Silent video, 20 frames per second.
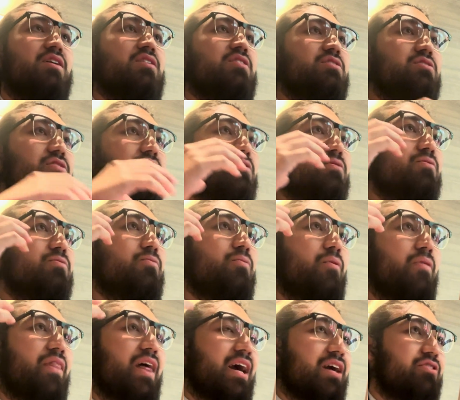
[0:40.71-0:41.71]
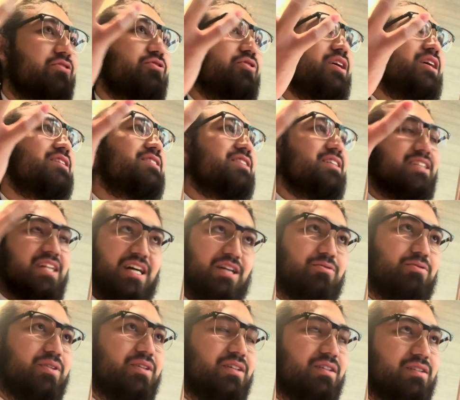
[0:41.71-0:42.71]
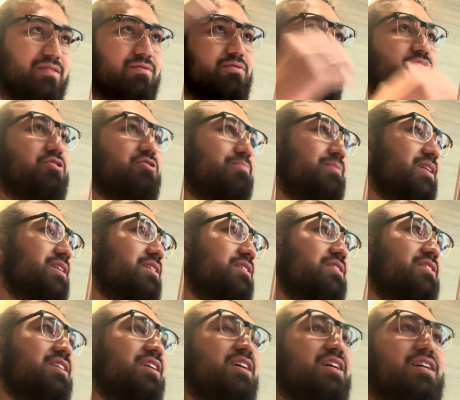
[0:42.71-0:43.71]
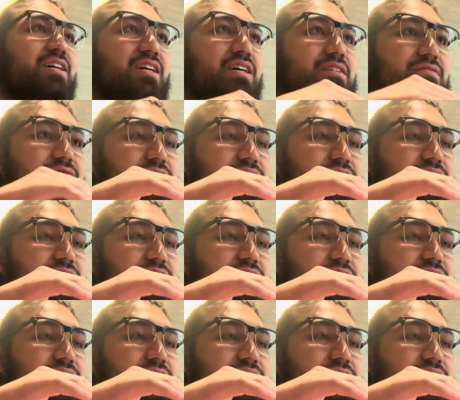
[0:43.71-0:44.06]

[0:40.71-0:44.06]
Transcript: So that creates inequity, of course, because if